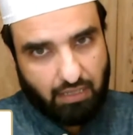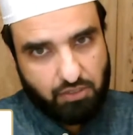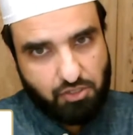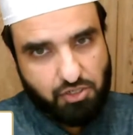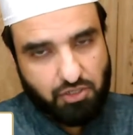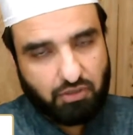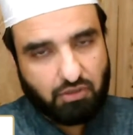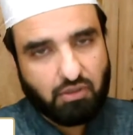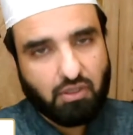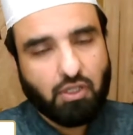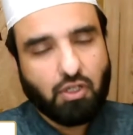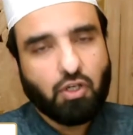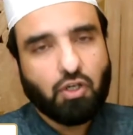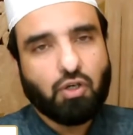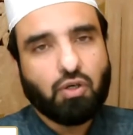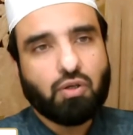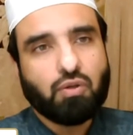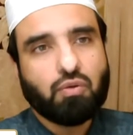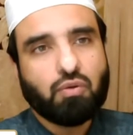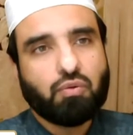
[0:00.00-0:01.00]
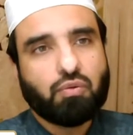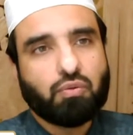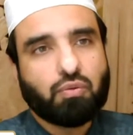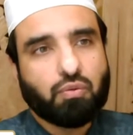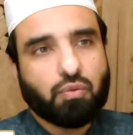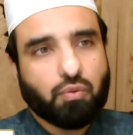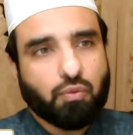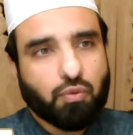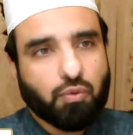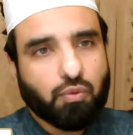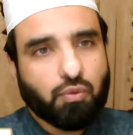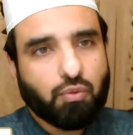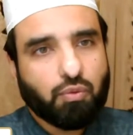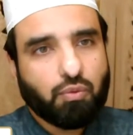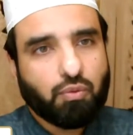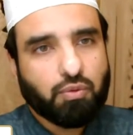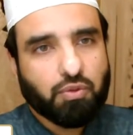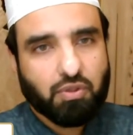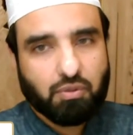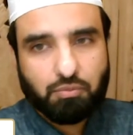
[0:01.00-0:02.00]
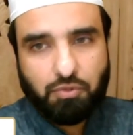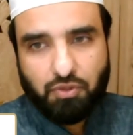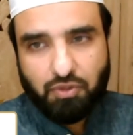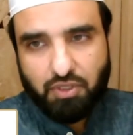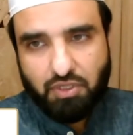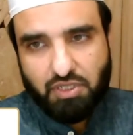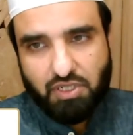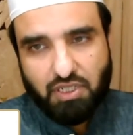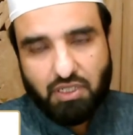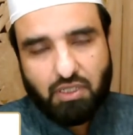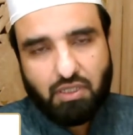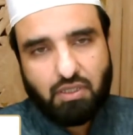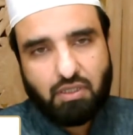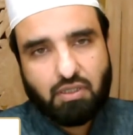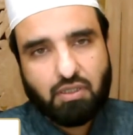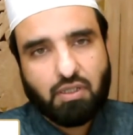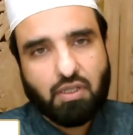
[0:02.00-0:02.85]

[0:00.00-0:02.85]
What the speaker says: action through community.